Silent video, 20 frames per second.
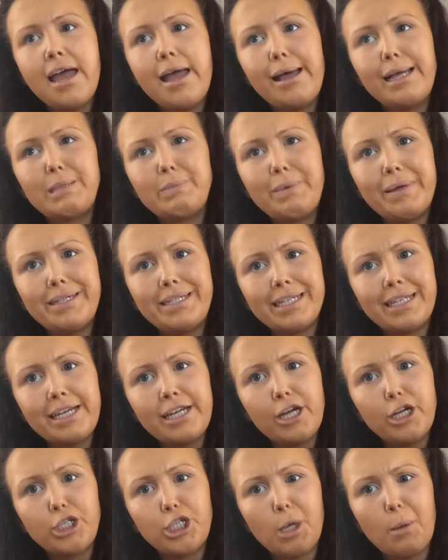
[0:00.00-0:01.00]
It's
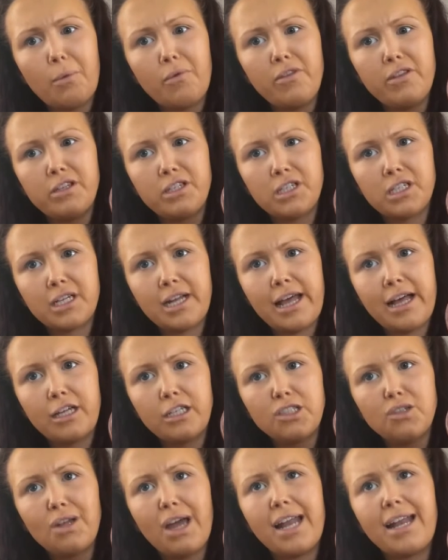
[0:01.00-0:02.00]
basically a dupe of the Chanel
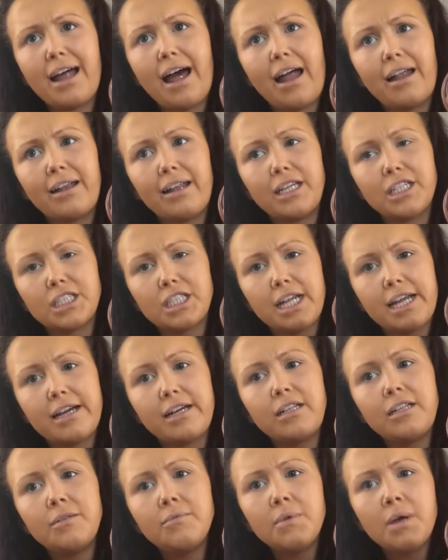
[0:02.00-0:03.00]
Soleil Candy
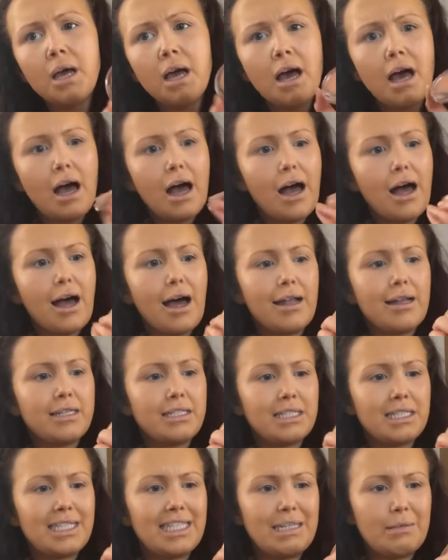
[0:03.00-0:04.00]
Chanel. And
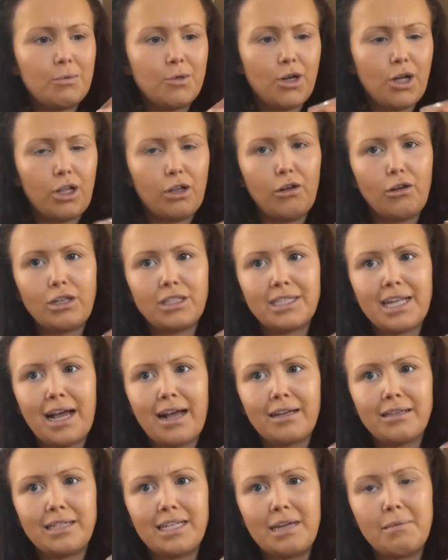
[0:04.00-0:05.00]
it's the same colour,
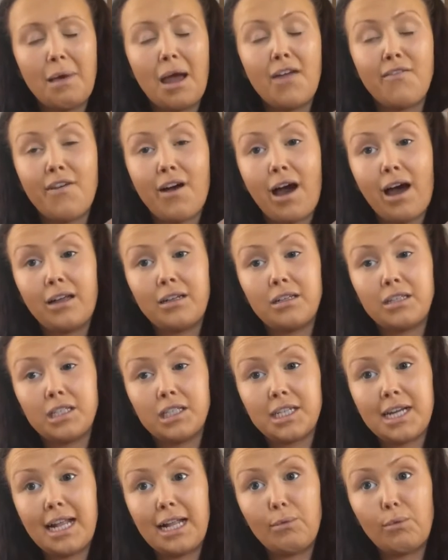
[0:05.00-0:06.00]
exact same. I've had the
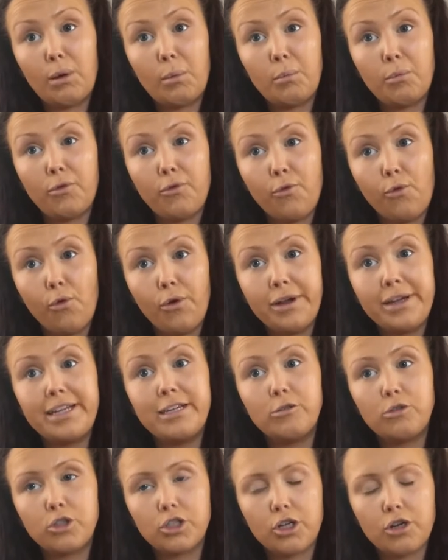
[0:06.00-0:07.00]
Chanel one before
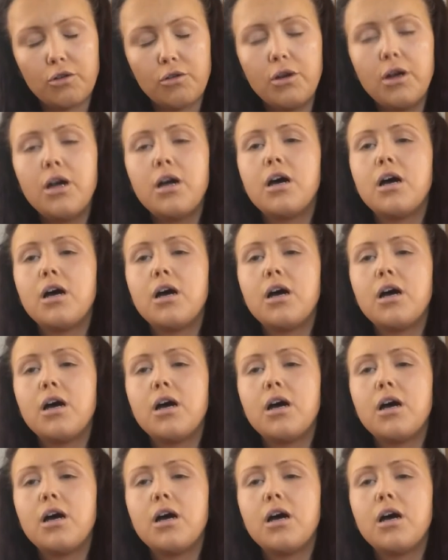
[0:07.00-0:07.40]
years ago.